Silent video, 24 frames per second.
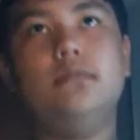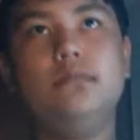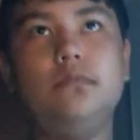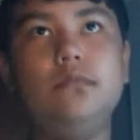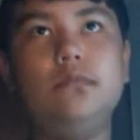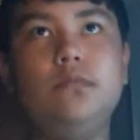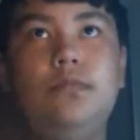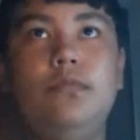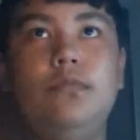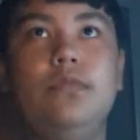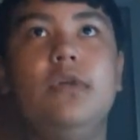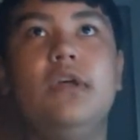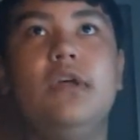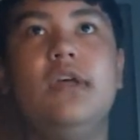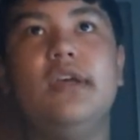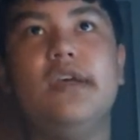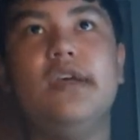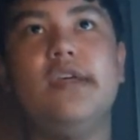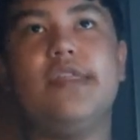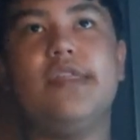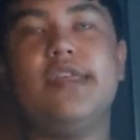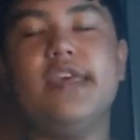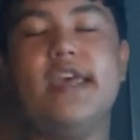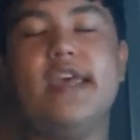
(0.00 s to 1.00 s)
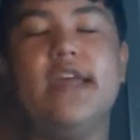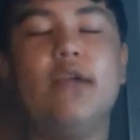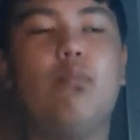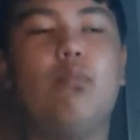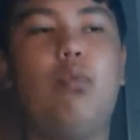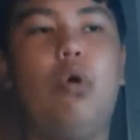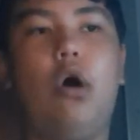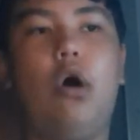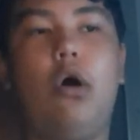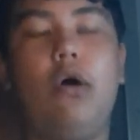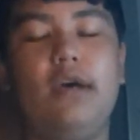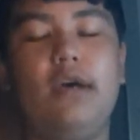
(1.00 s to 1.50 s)
The
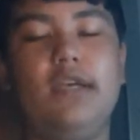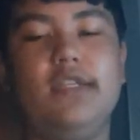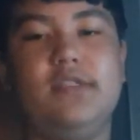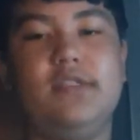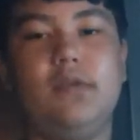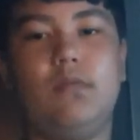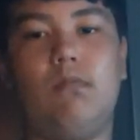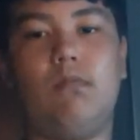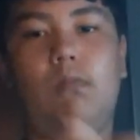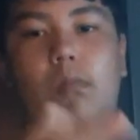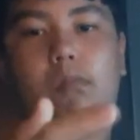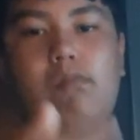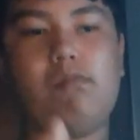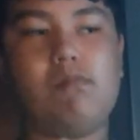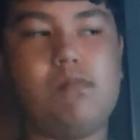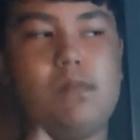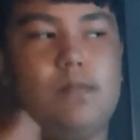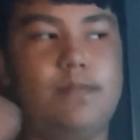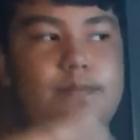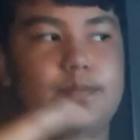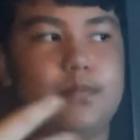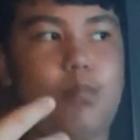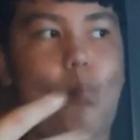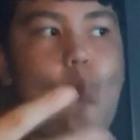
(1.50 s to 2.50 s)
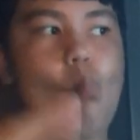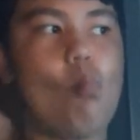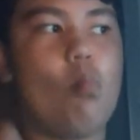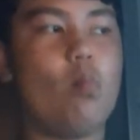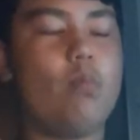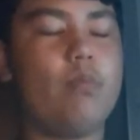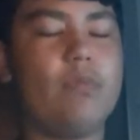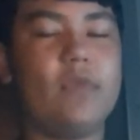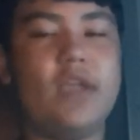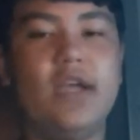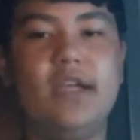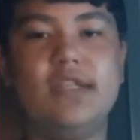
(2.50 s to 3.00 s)
In-Wall is
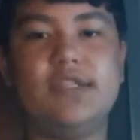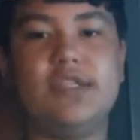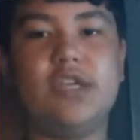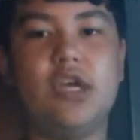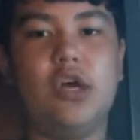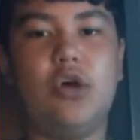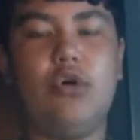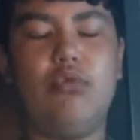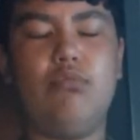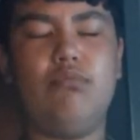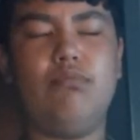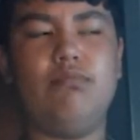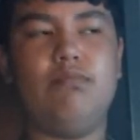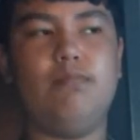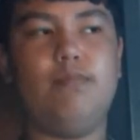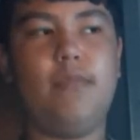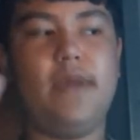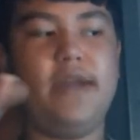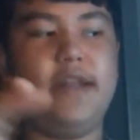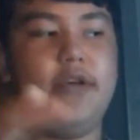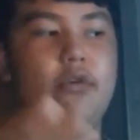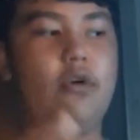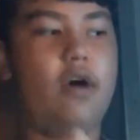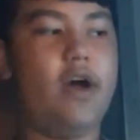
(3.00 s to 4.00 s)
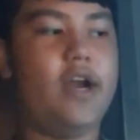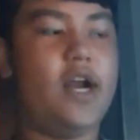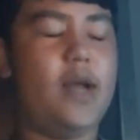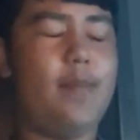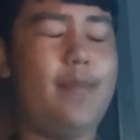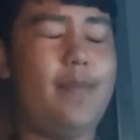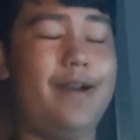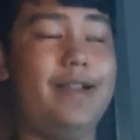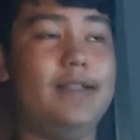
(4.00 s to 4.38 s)
its own mini lineup, and